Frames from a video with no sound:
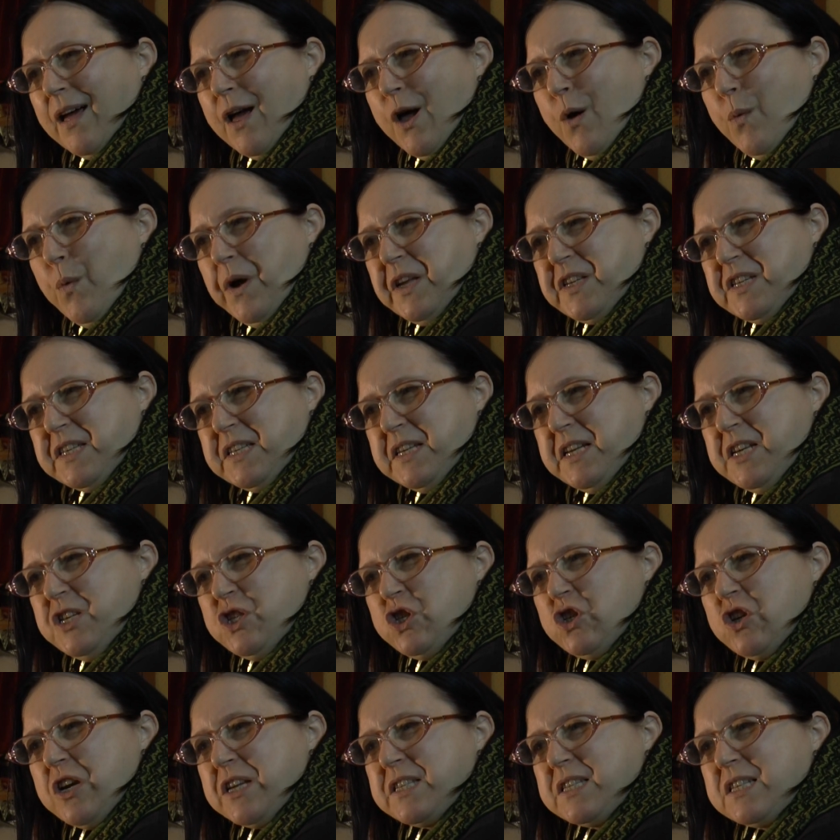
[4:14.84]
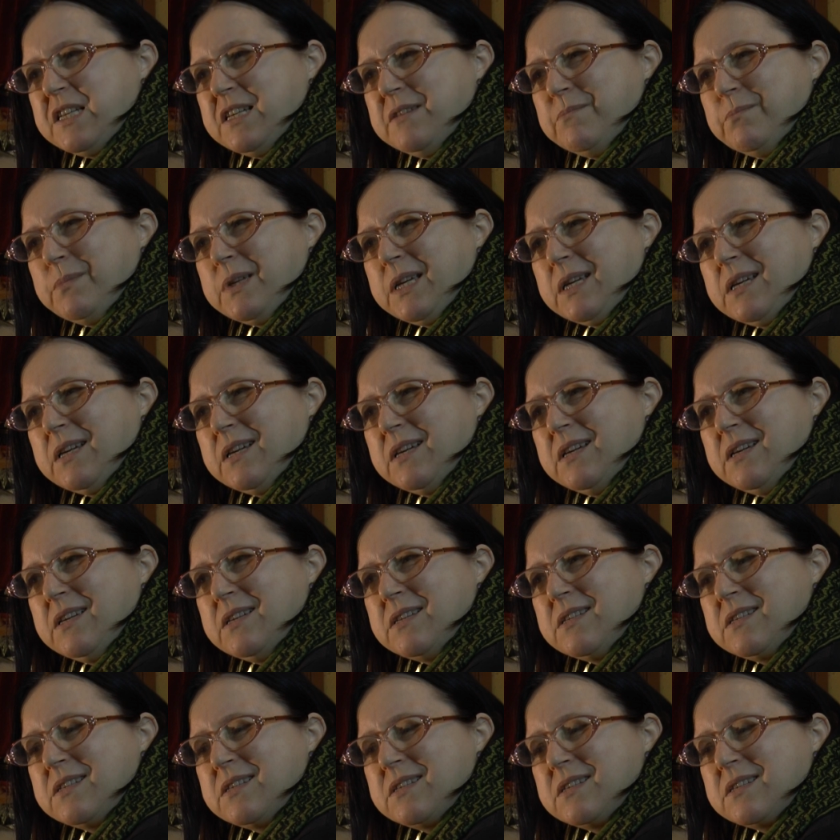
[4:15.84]
which is interesting
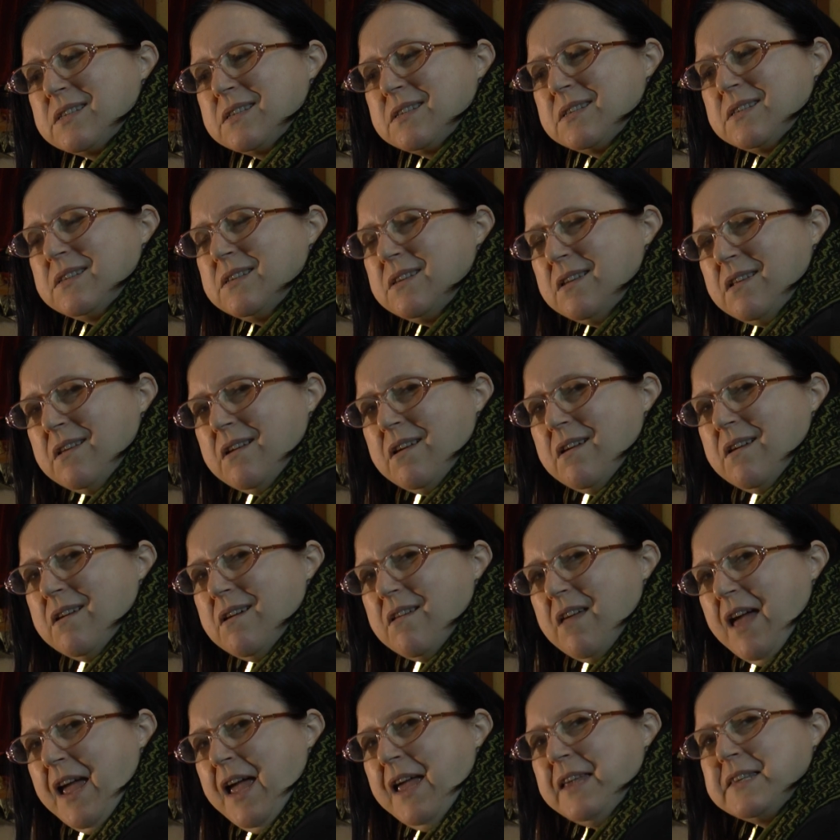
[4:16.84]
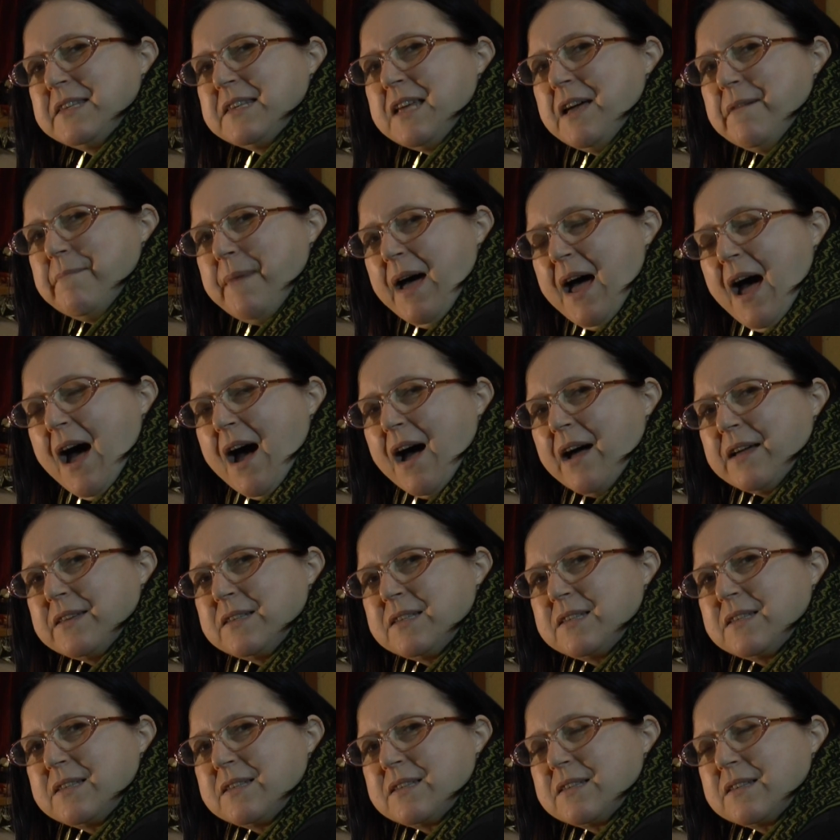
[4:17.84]
because it's
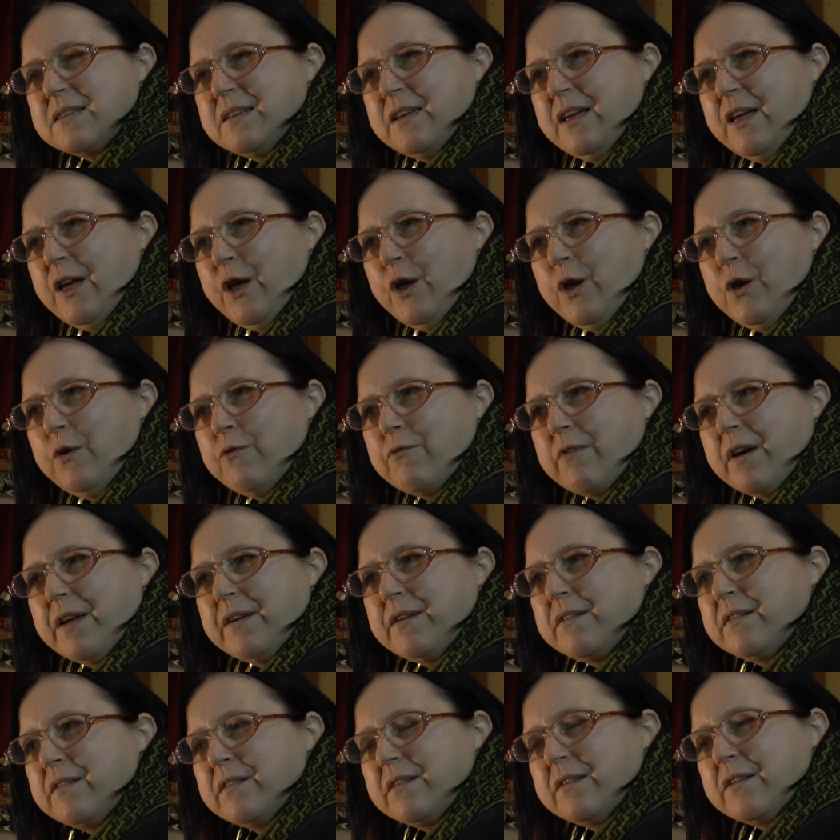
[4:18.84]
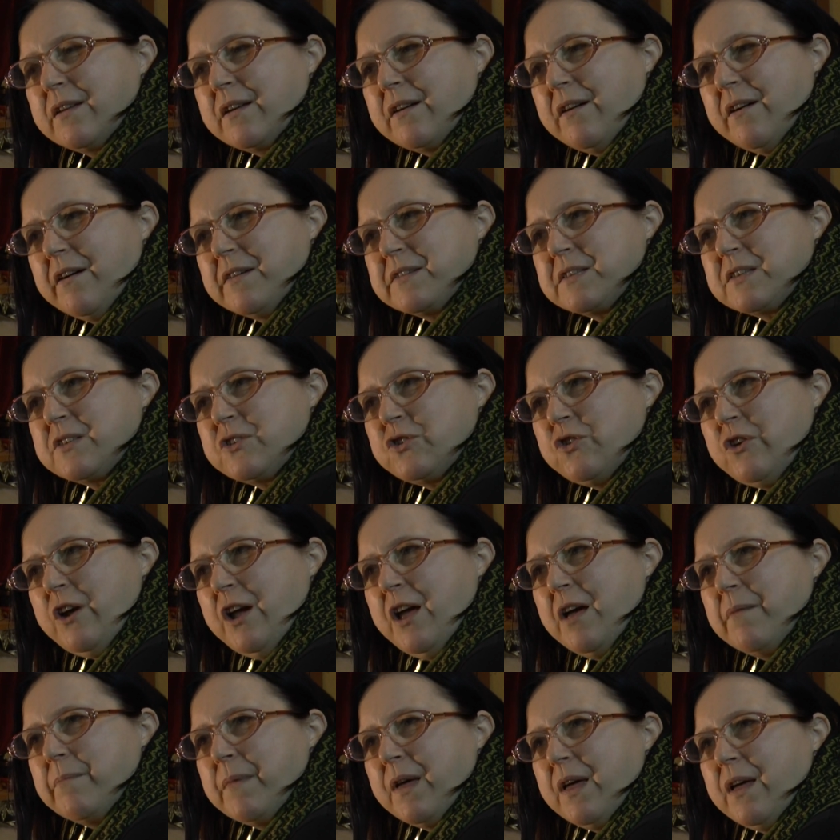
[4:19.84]
Hamas who run the Gaza
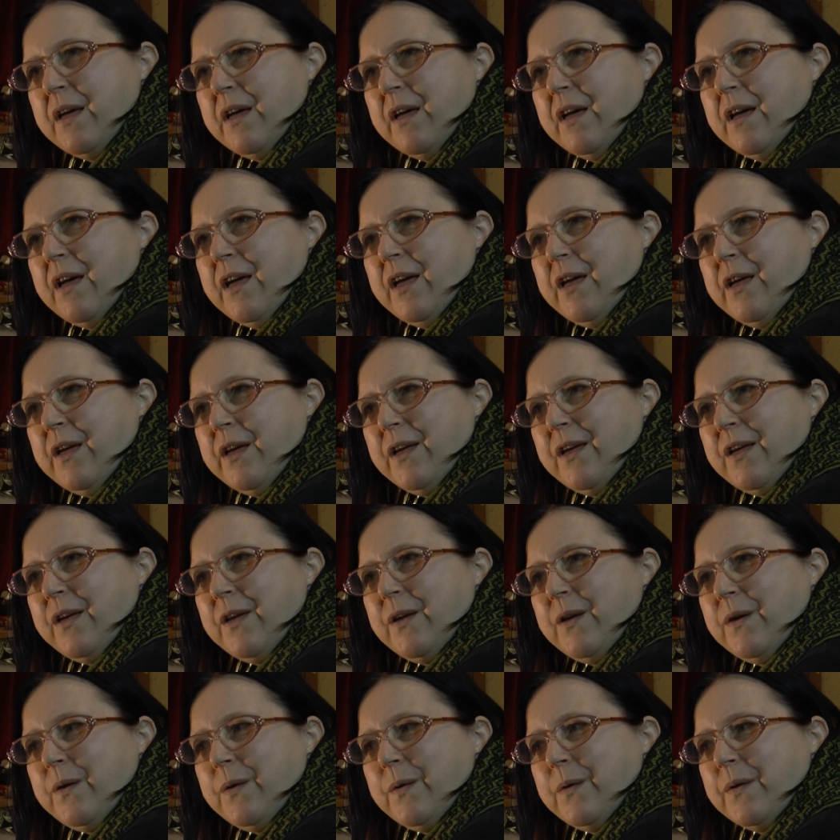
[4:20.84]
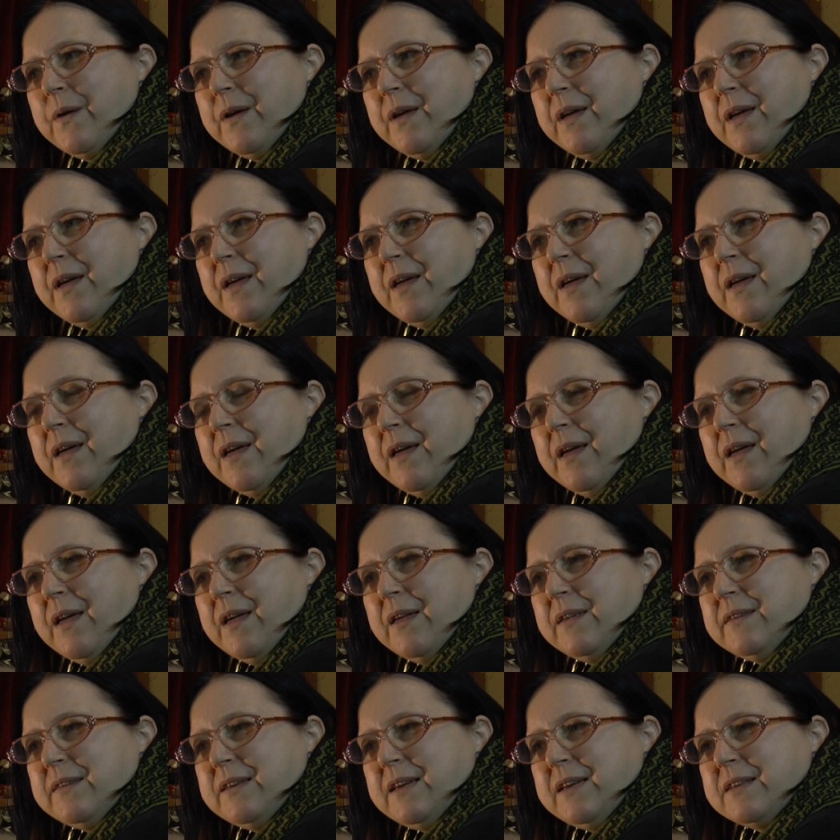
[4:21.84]
Strip, who
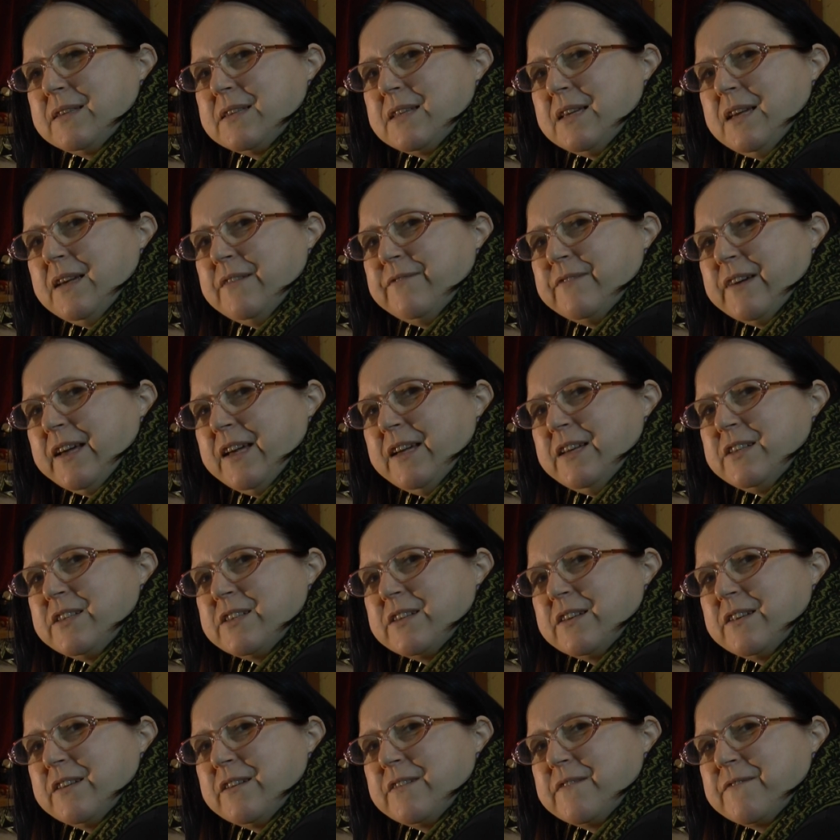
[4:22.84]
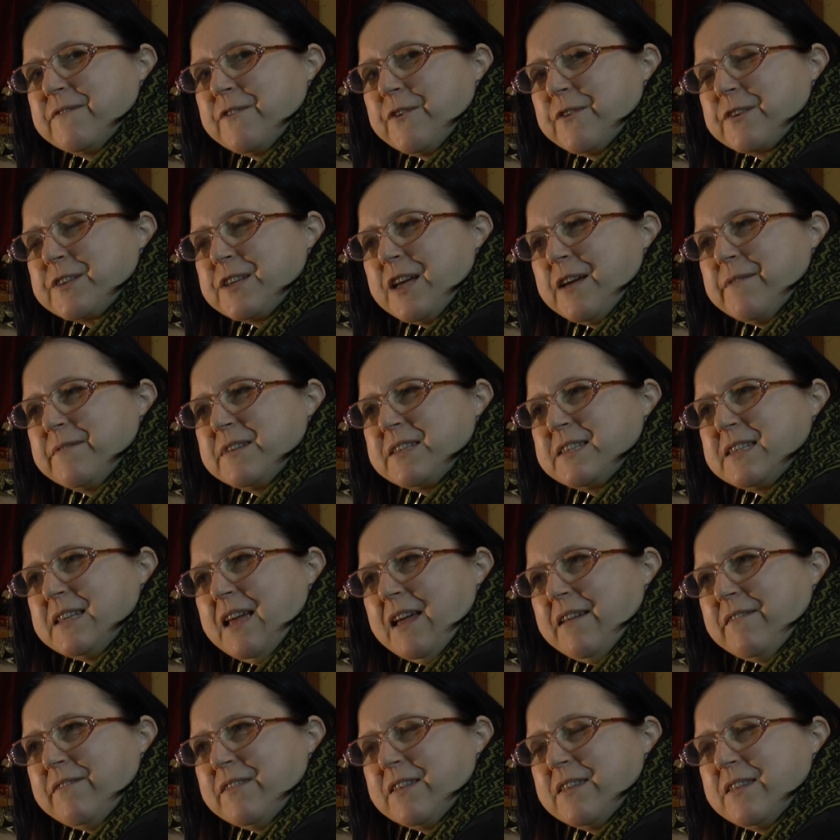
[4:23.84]
did the invasion of October
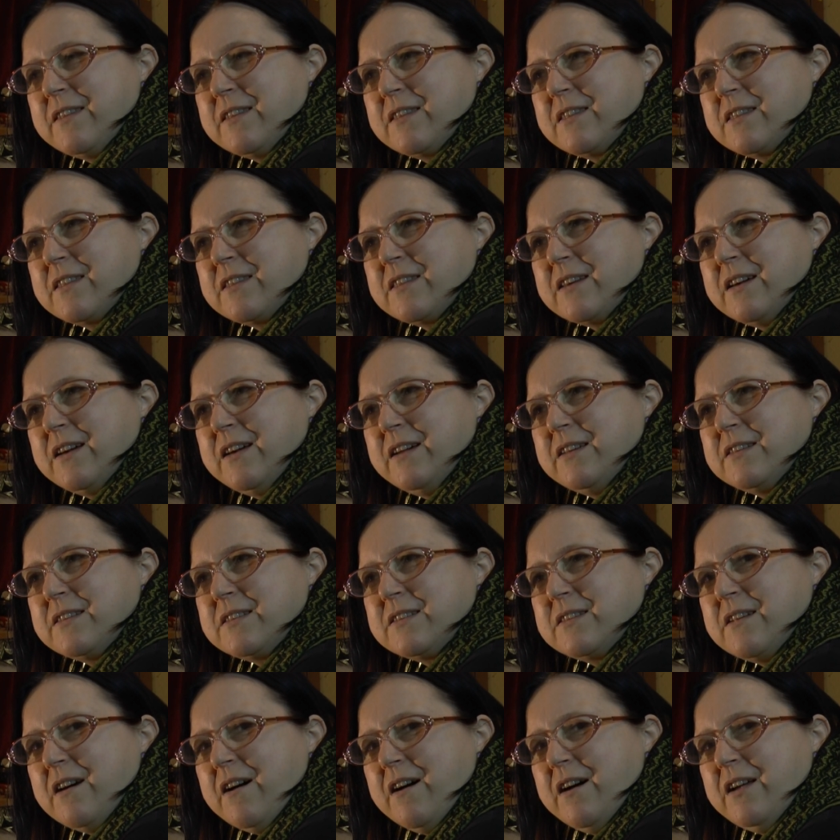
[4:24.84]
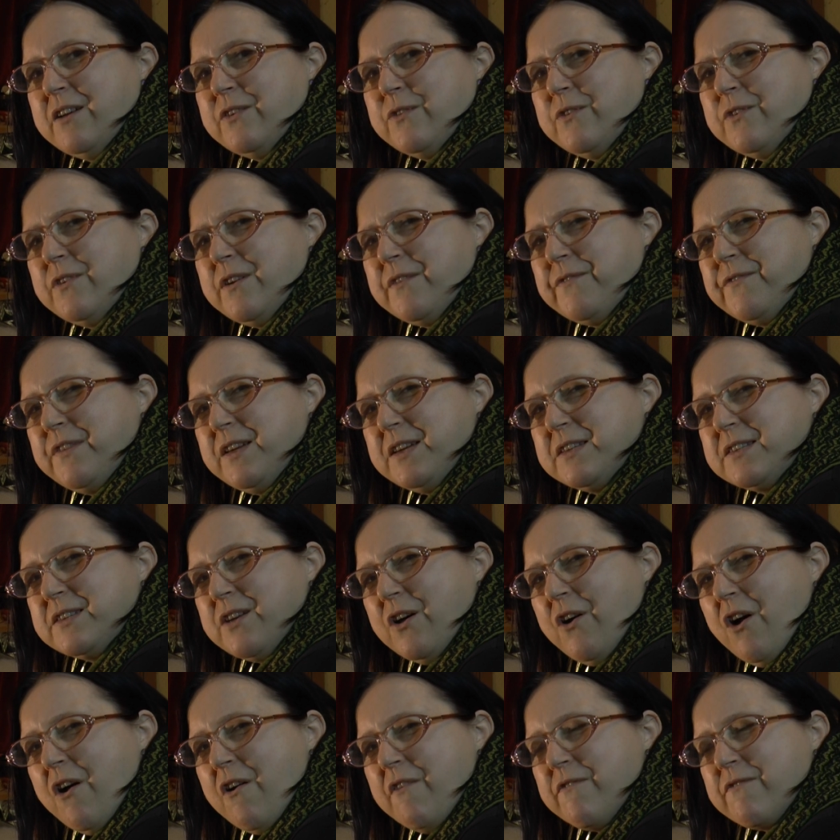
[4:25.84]
7th that started all of this
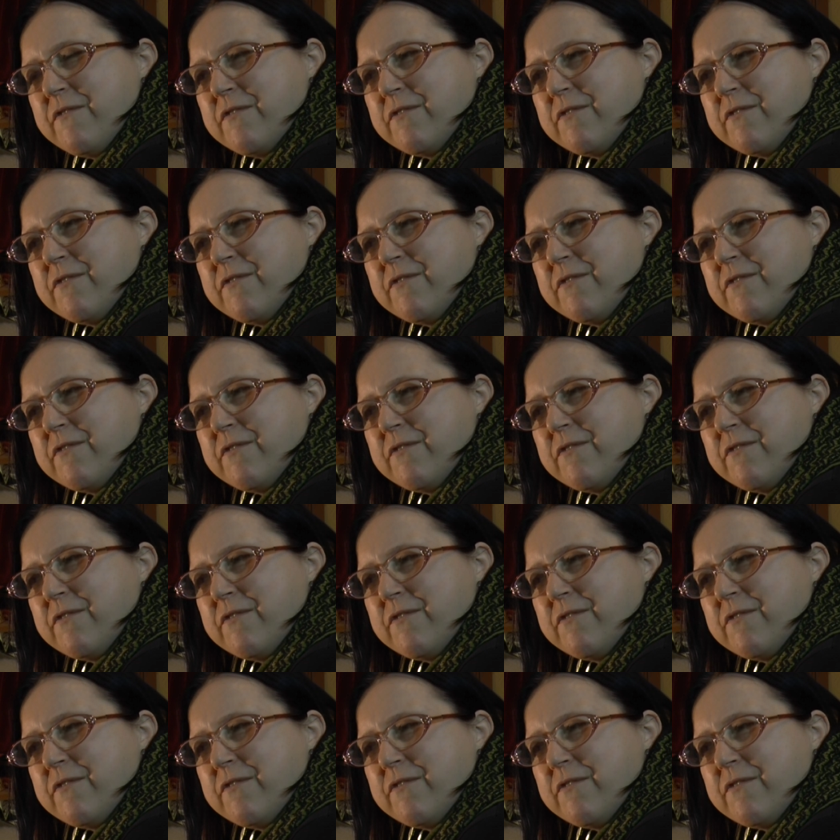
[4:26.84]
off.